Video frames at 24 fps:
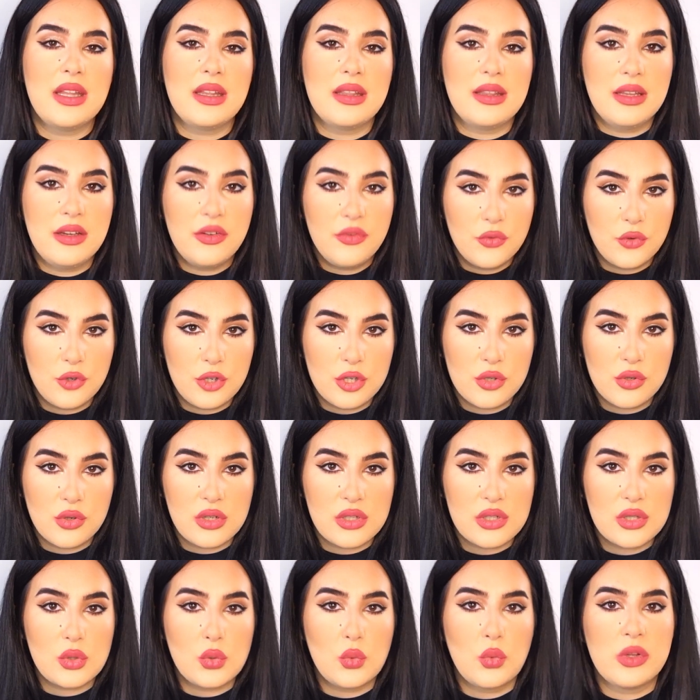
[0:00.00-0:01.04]
the
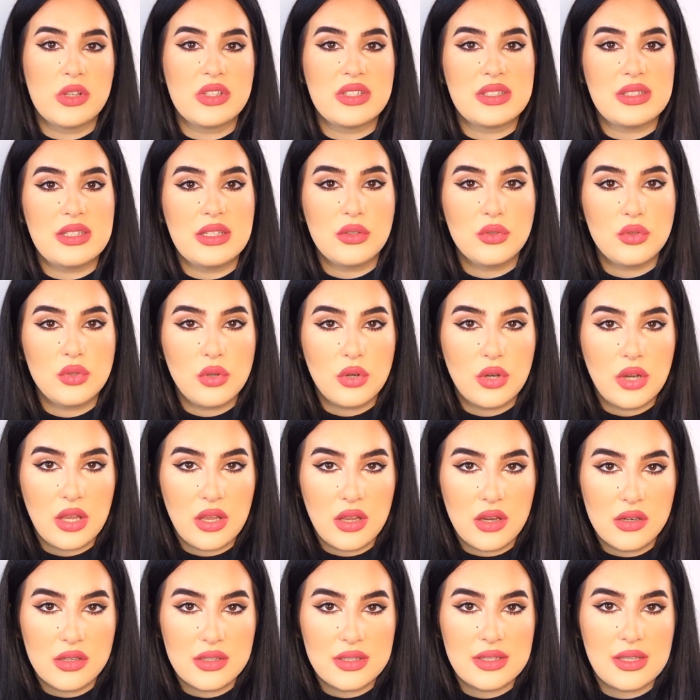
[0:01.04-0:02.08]
fragrance will stick to your
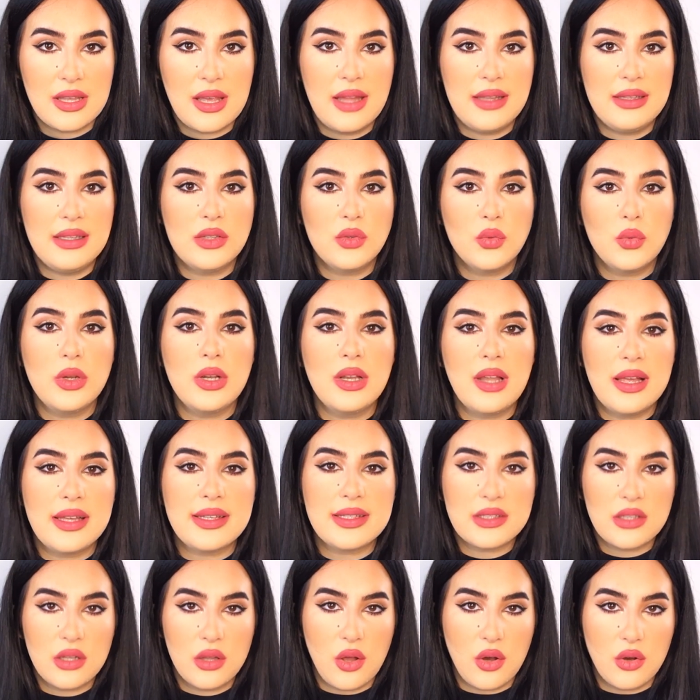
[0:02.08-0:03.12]
hairs and it will
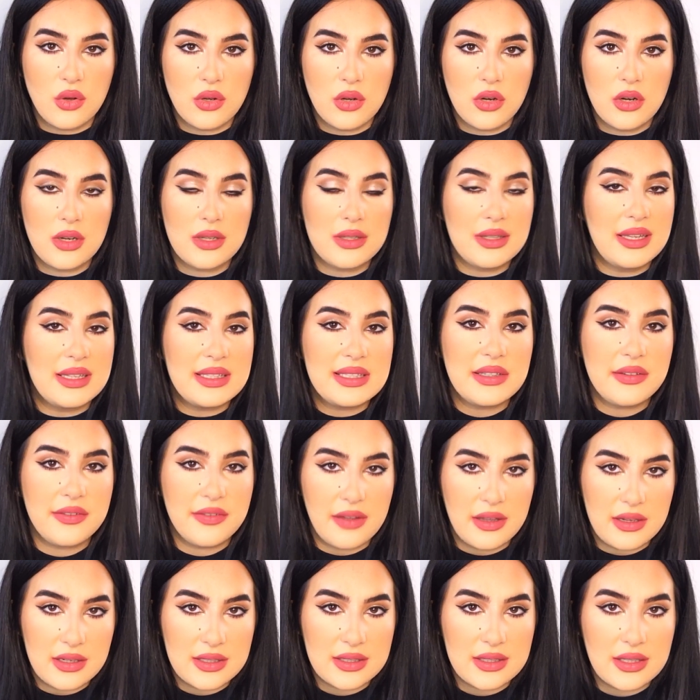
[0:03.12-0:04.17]
last longer. That's a
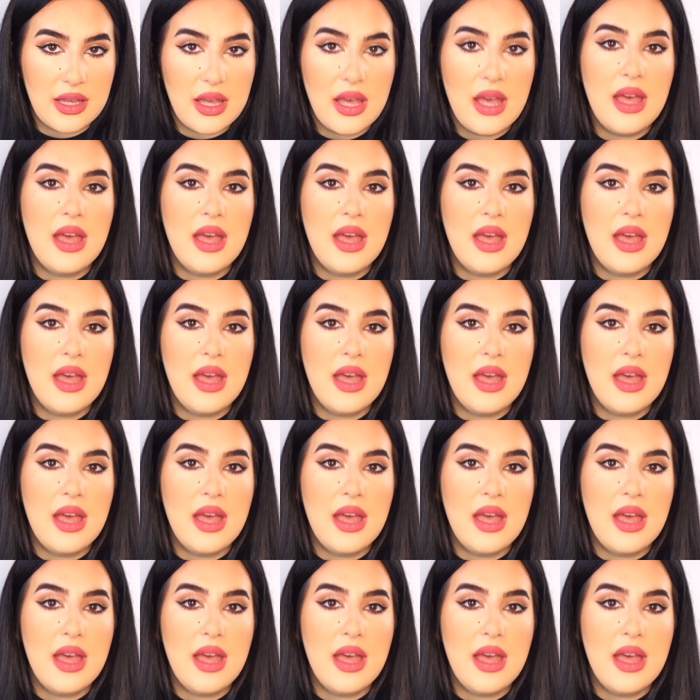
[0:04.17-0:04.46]
fact.